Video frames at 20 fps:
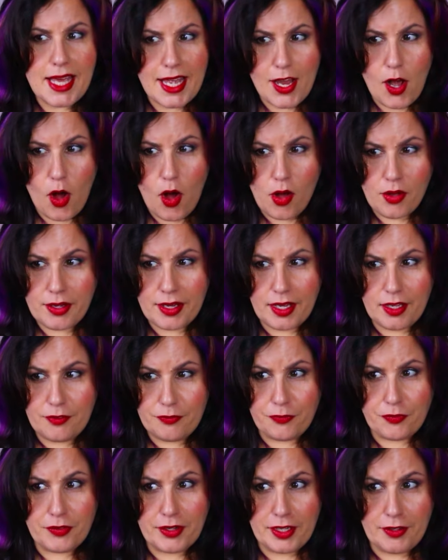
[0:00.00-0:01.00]
they all
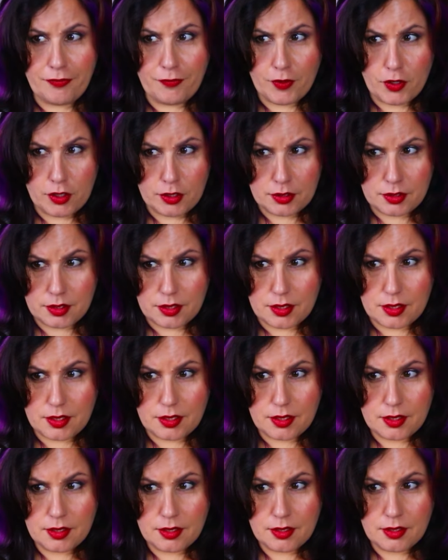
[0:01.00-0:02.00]
get free
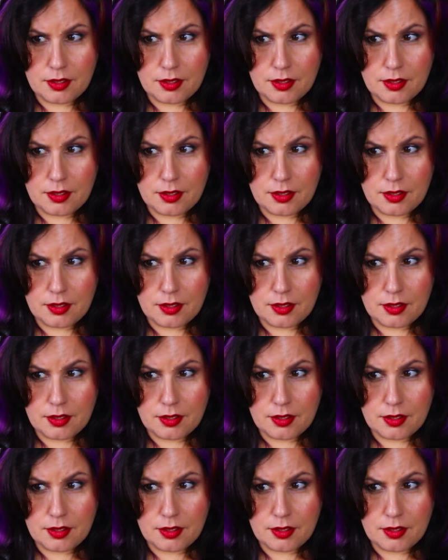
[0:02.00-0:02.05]
first?